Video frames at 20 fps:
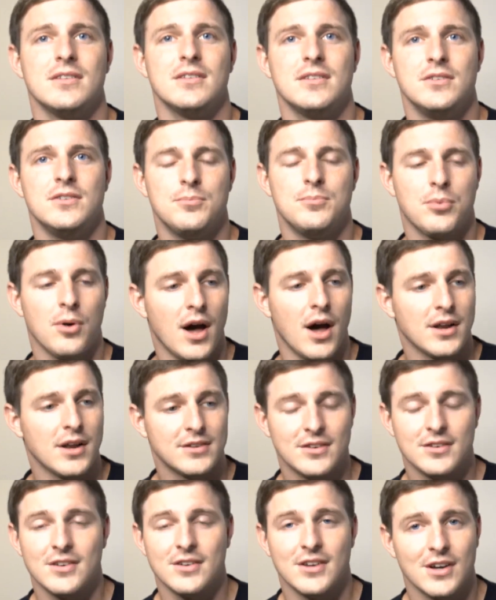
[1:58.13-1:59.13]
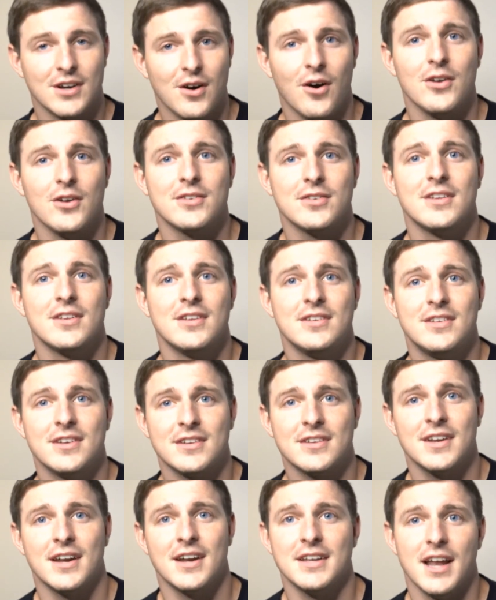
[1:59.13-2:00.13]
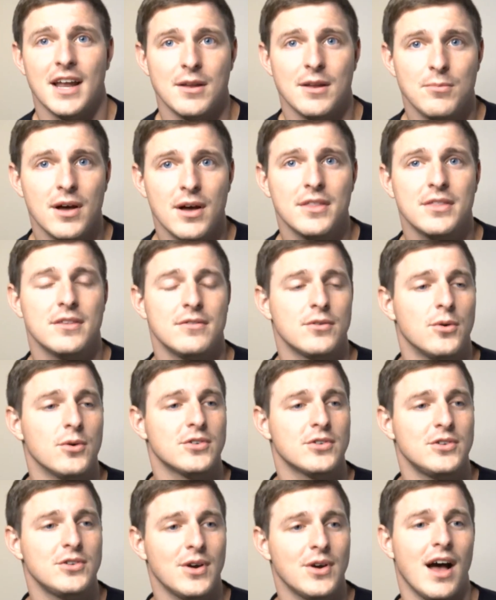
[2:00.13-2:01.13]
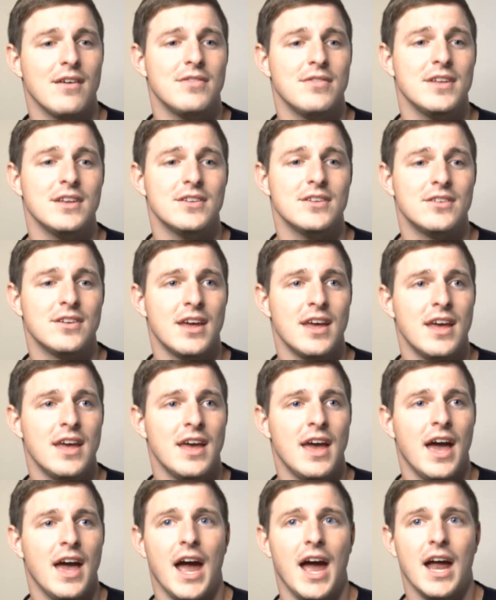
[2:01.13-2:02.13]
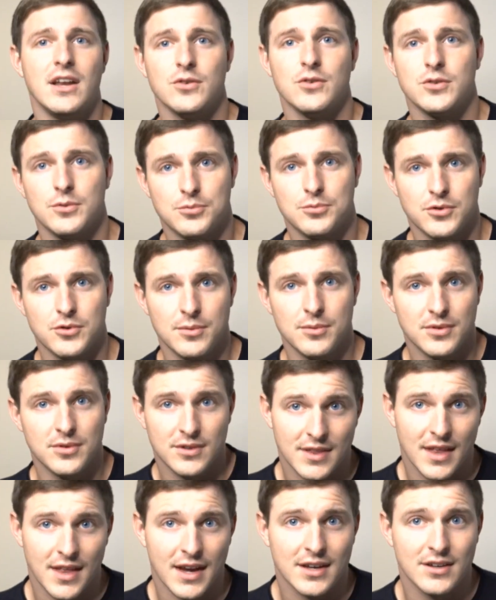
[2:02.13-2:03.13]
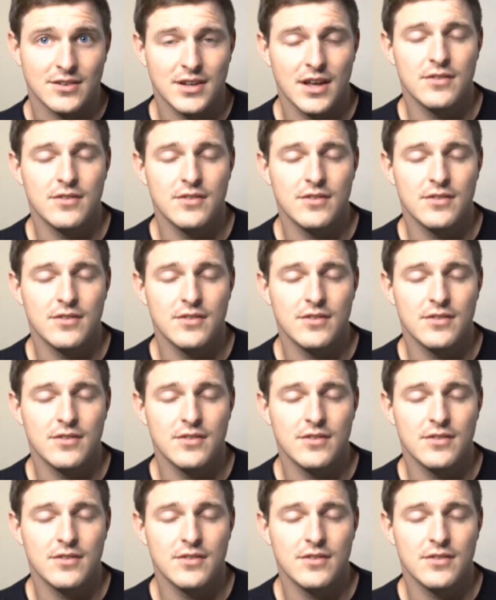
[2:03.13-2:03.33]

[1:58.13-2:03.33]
product is going to cost $6.99 a month. Of course, you have these annual subscriptions that can save